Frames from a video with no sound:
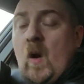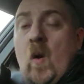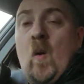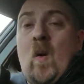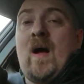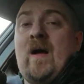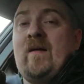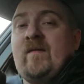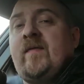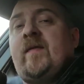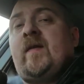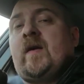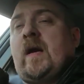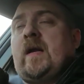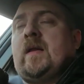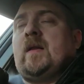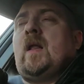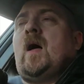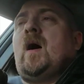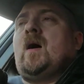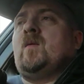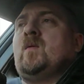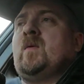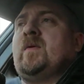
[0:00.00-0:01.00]
quite a fucking
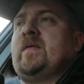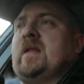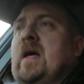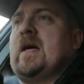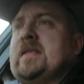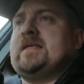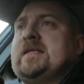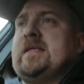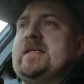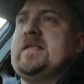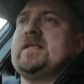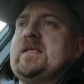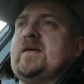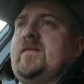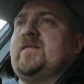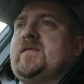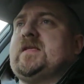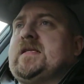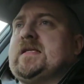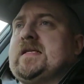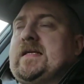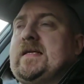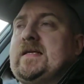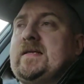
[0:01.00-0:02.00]
lot with
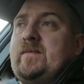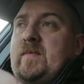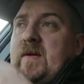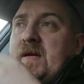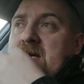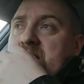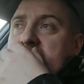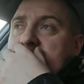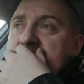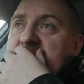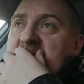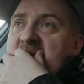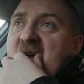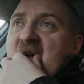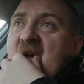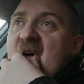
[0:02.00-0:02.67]
1917, because